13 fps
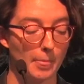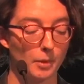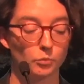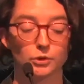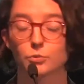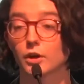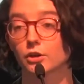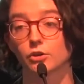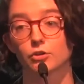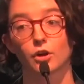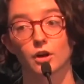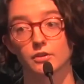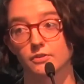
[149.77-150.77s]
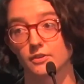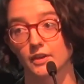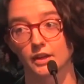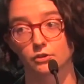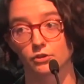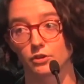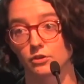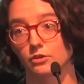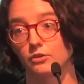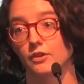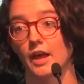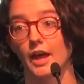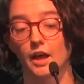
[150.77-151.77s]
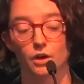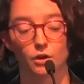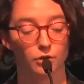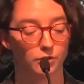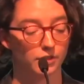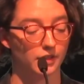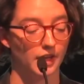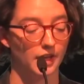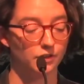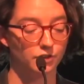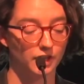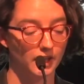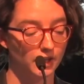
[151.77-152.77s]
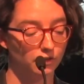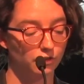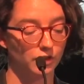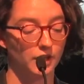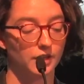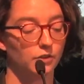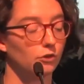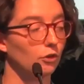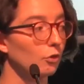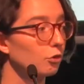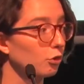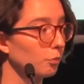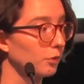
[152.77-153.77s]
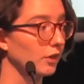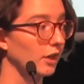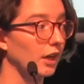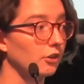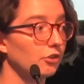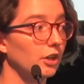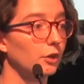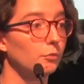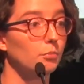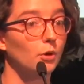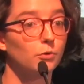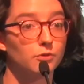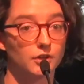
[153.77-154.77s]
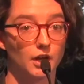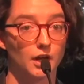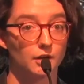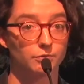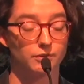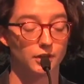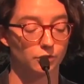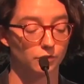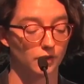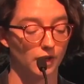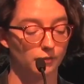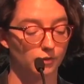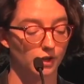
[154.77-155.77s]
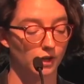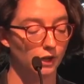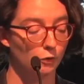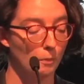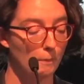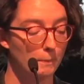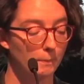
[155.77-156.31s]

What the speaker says: We work across sectors: health, education, social protection, post-conflict recovery.